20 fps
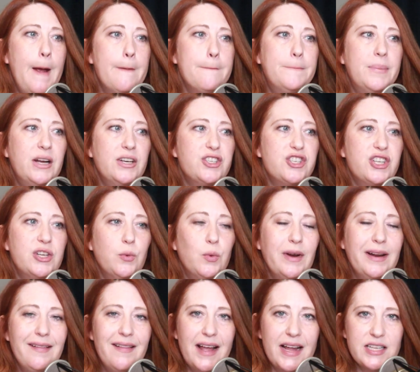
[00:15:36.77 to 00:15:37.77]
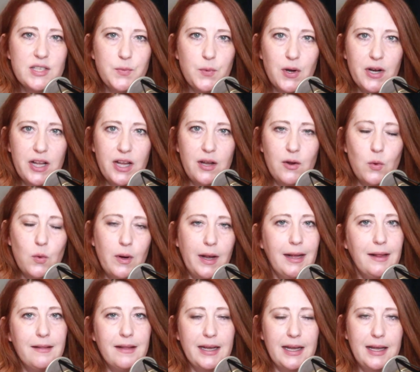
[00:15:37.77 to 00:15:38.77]
But she realized pretty
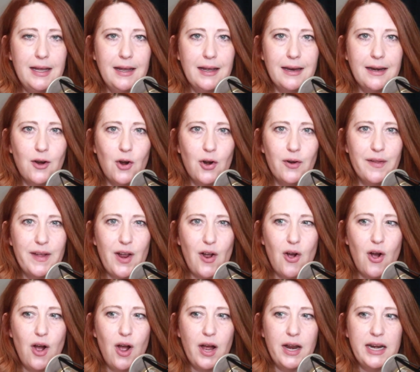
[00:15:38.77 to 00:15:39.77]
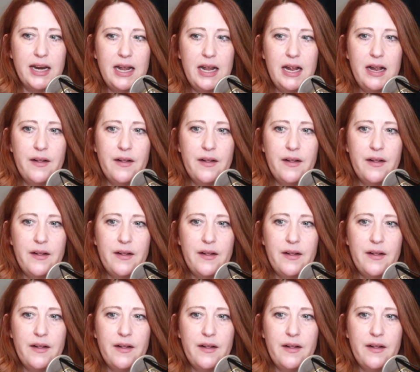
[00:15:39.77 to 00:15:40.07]
quickly, early on,